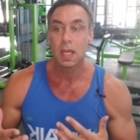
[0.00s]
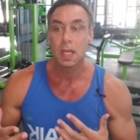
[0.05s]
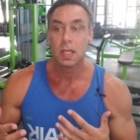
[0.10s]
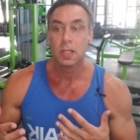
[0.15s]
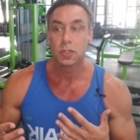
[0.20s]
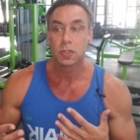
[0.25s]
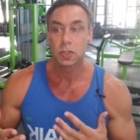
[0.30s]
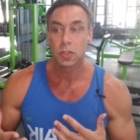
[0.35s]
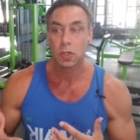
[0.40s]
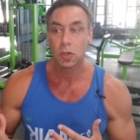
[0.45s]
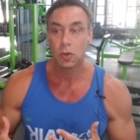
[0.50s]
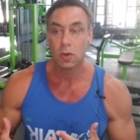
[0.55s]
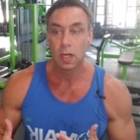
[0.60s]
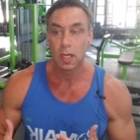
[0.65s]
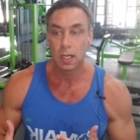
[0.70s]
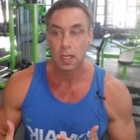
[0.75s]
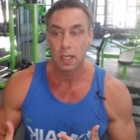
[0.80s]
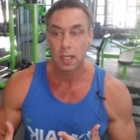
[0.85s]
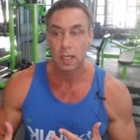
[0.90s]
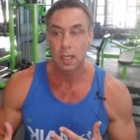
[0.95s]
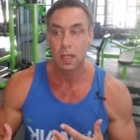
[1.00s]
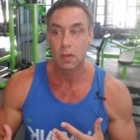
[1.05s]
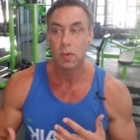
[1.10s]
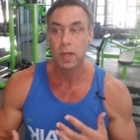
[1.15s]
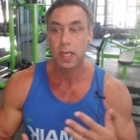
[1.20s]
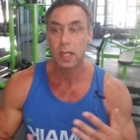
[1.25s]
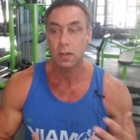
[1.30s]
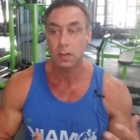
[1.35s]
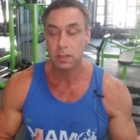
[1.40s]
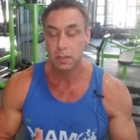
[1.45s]
So
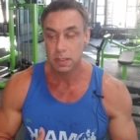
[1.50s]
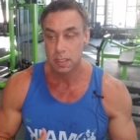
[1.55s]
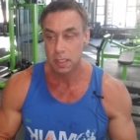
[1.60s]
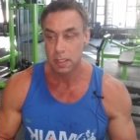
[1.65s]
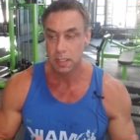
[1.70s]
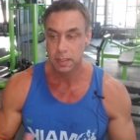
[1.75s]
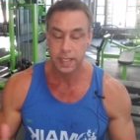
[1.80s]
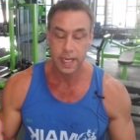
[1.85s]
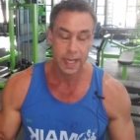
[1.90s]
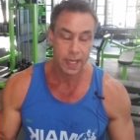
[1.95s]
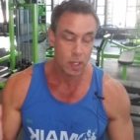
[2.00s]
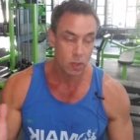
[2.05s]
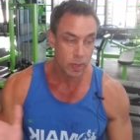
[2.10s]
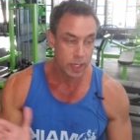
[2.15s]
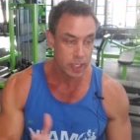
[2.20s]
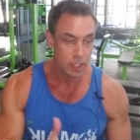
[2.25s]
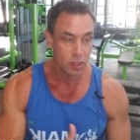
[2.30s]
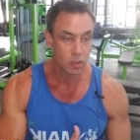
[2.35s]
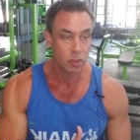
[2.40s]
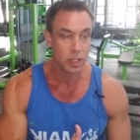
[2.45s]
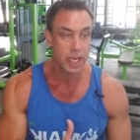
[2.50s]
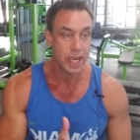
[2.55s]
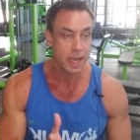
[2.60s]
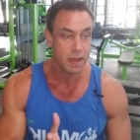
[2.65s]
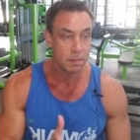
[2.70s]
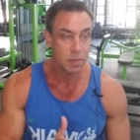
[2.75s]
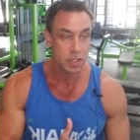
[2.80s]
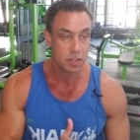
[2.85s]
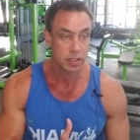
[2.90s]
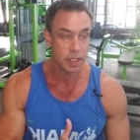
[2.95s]
without taking away the
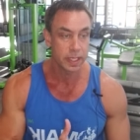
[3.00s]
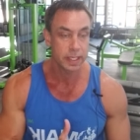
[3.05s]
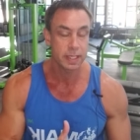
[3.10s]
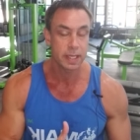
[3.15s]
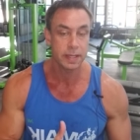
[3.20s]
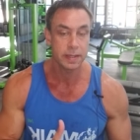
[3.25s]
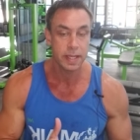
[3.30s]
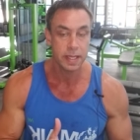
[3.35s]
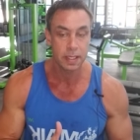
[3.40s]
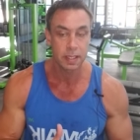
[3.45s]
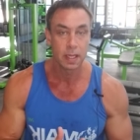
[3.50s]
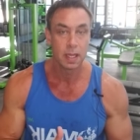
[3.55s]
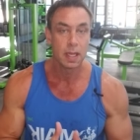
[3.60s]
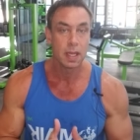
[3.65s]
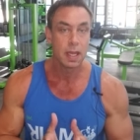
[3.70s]
cocaine business or that, I think